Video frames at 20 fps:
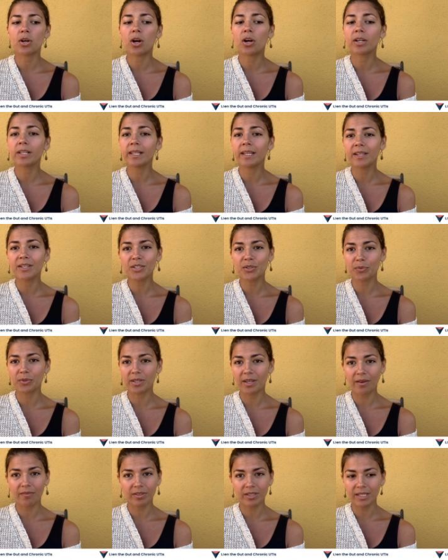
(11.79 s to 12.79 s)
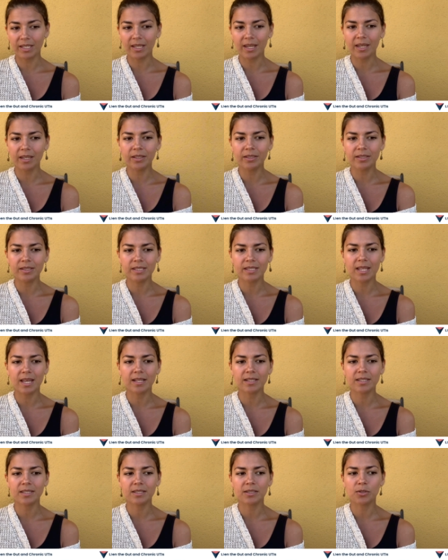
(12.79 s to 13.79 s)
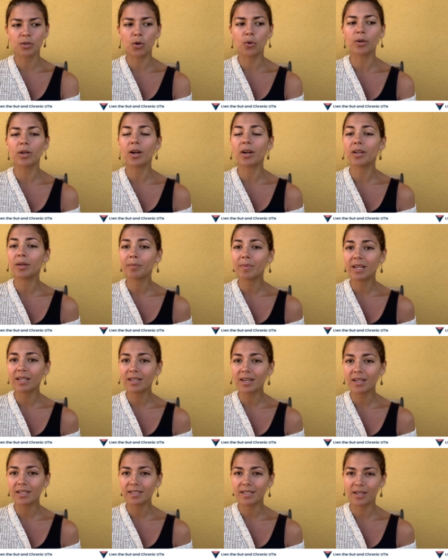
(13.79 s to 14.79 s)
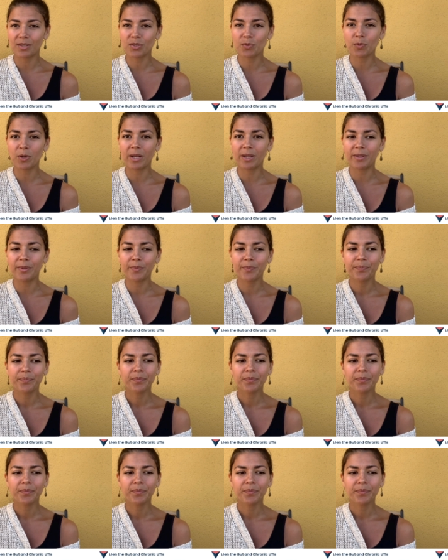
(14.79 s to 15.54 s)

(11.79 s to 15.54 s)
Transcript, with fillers: are linked with everything else that's going on in my gut as well.